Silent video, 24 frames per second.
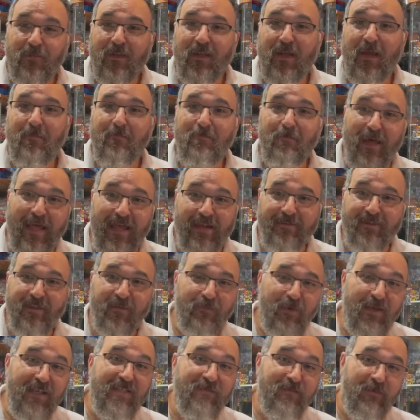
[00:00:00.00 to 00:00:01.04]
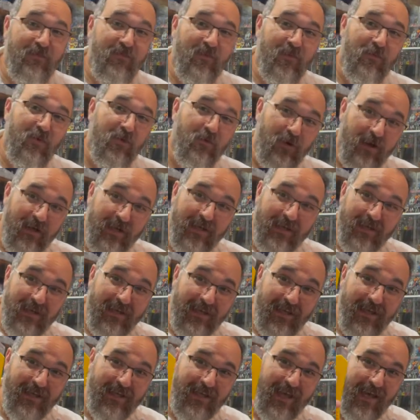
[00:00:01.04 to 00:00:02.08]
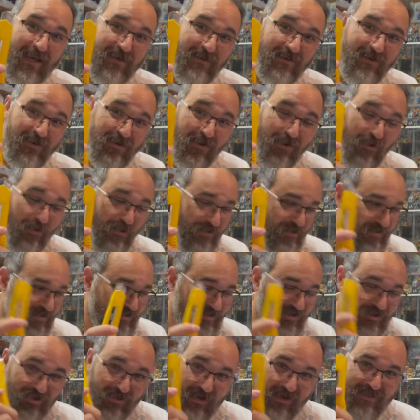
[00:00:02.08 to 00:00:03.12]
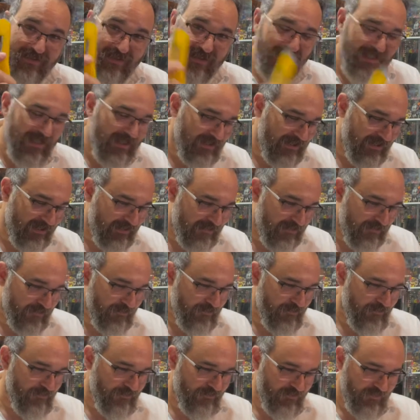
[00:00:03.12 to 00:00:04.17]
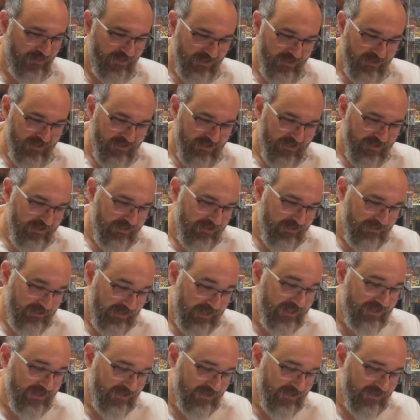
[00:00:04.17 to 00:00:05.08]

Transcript: I'm back in the basement from Hawaii. I got good old trusty yellow. Let's